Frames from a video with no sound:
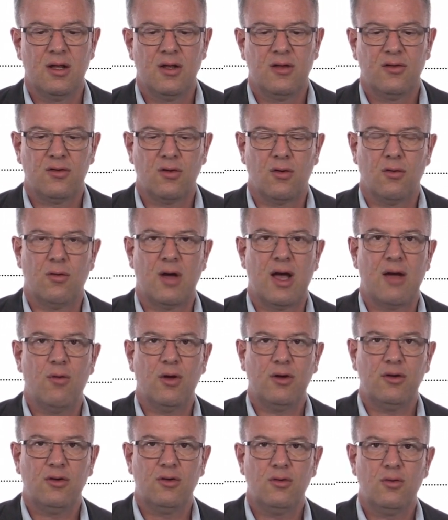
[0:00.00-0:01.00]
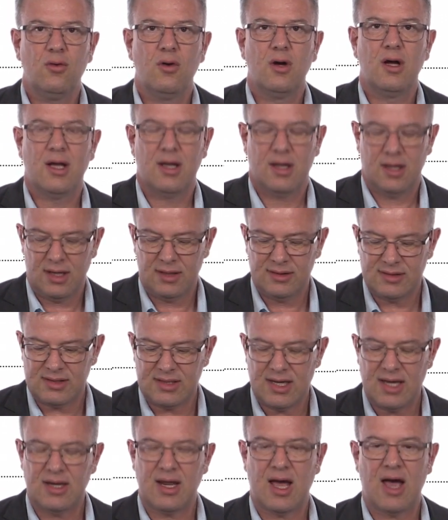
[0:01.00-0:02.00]
So I want to
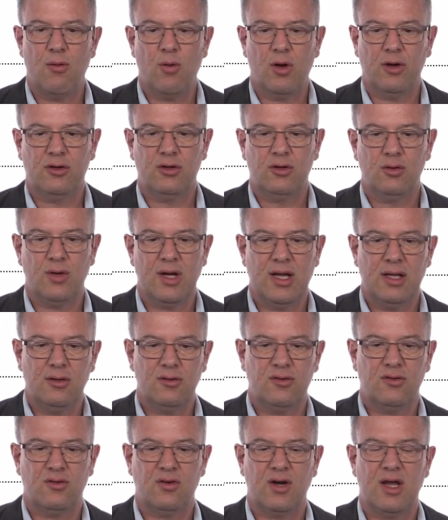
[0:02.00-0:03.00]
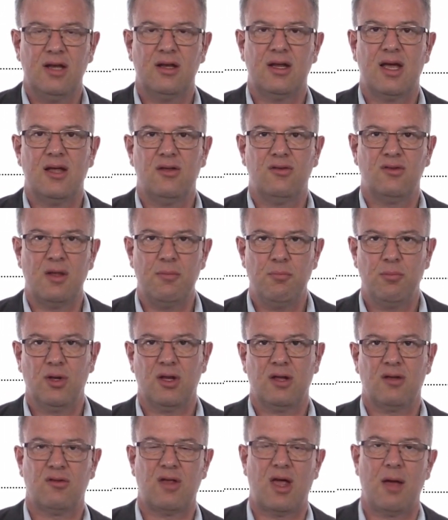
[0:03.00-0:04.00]
illustrate a simple
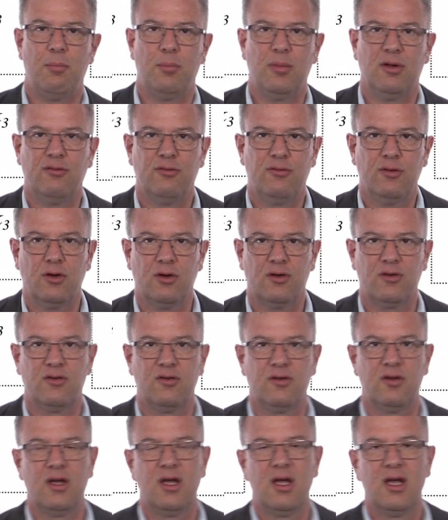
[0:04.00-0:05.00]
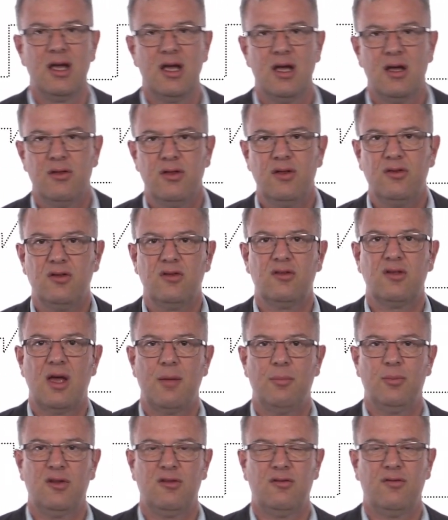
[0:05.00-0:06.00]
example first. This
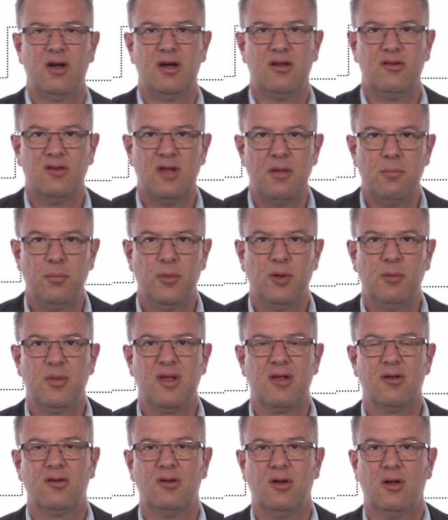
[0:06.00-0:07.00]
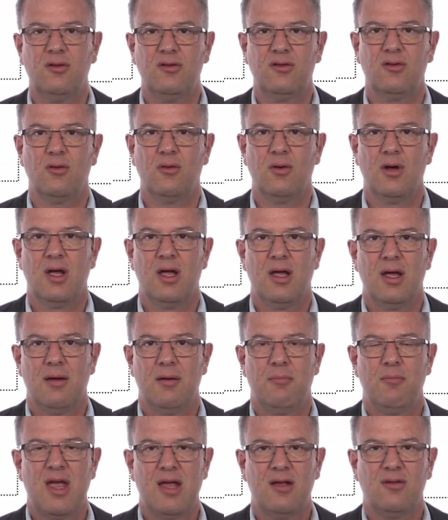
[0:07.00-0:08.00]
example is very simple because it also
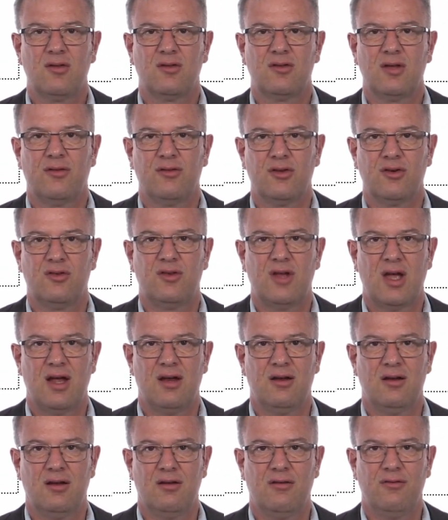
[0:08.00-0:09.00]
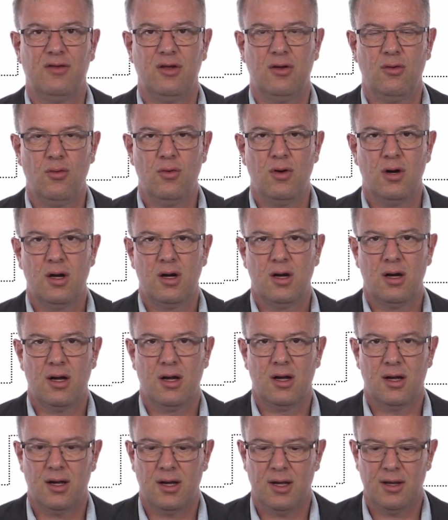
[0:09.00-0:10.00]
makes us understand a few
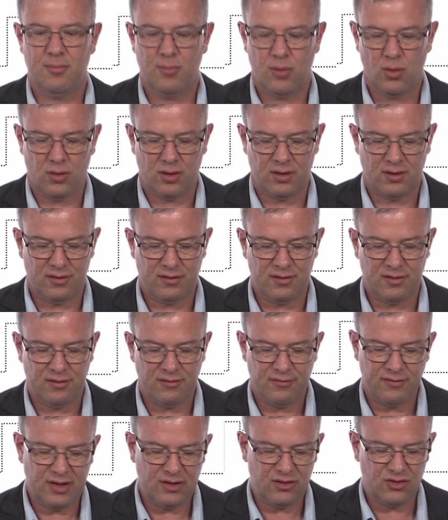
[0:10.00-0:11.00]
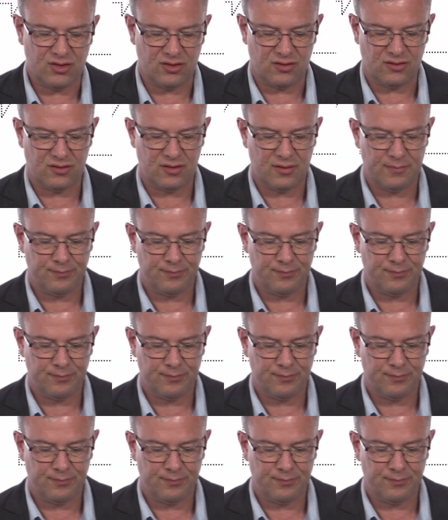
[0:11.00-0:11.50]
important features.